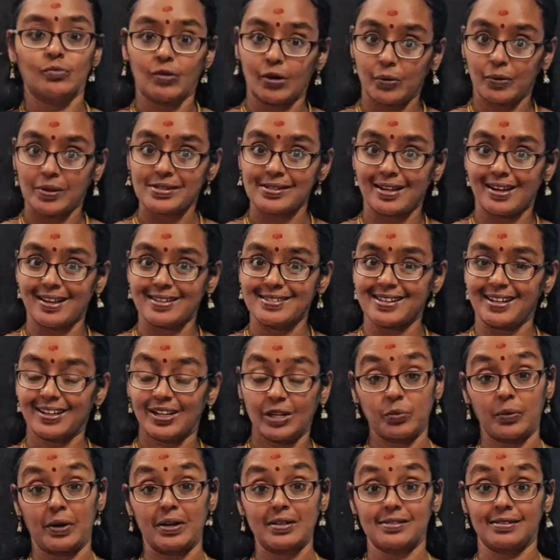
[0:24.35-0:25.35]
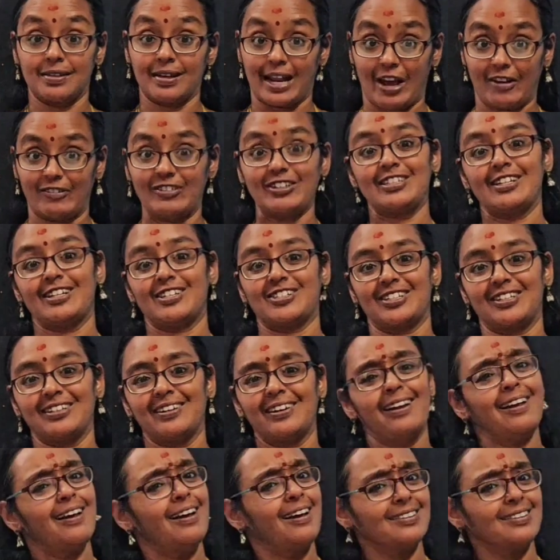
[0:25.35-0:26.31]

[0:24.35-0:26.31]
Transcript: What was the lesson? It was gravitation.